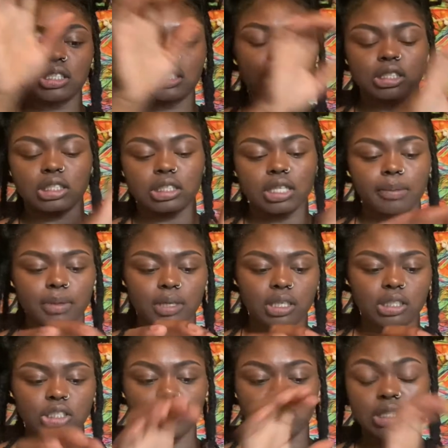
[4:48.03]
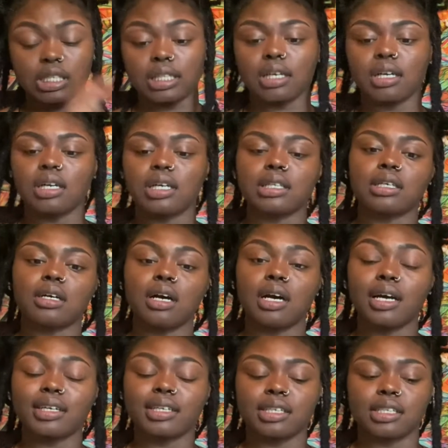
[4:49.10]
the subconscious, and the
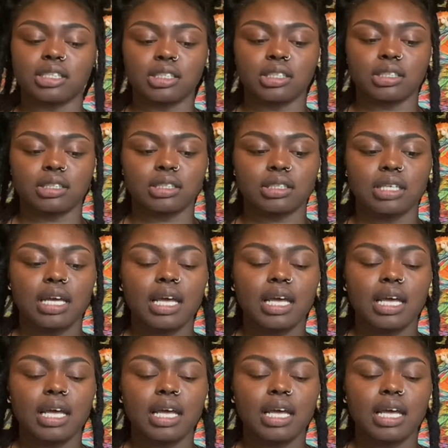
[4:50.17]
unconscious.